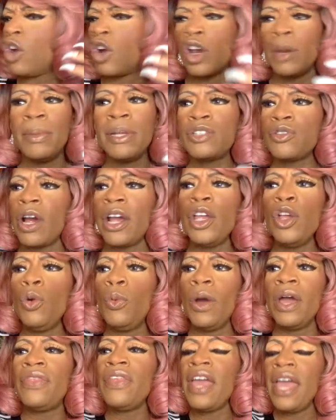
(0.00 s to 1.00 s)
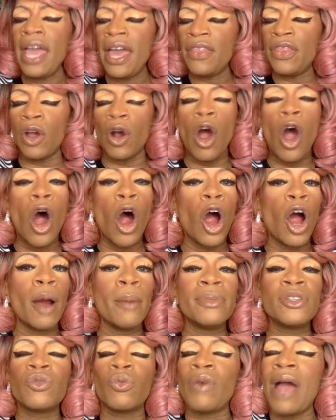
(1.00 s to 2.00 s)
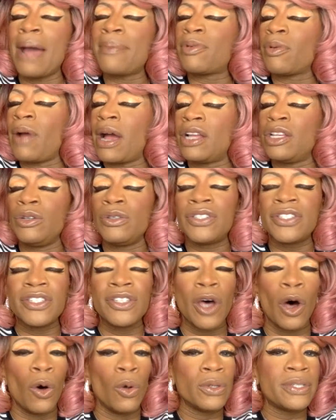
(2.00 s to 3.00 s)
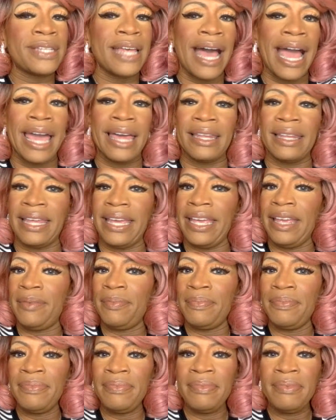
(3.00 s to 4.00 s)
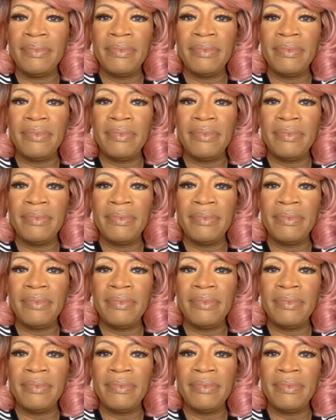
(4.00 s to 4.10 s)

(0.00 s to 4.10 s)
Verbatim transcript: They're going to betray you with their arm is wrapped around you so tightly.